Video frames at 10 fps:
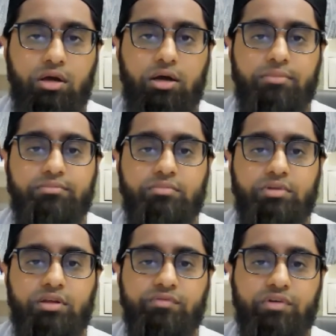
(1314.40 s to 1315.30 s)
like
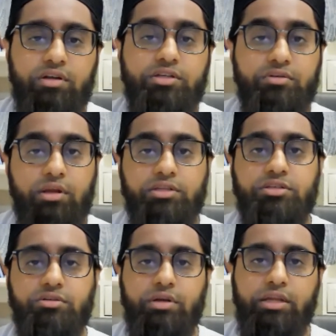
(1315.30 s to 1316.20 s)
very
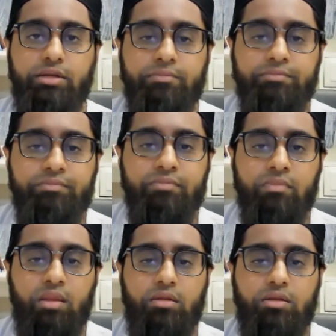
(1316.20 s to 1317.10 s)
torrential rain.
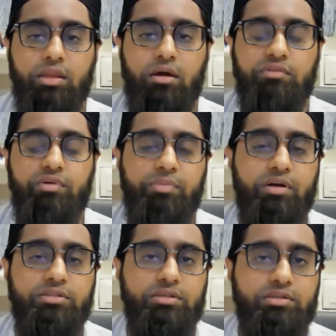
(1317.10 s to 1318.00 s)
Now, if a
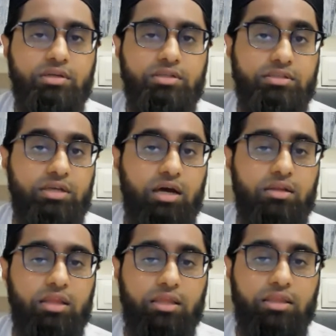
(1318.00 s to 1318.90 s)
person does
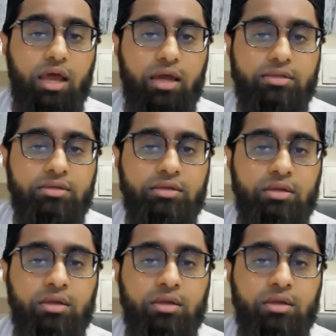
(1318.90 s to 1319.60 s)
azkar like that,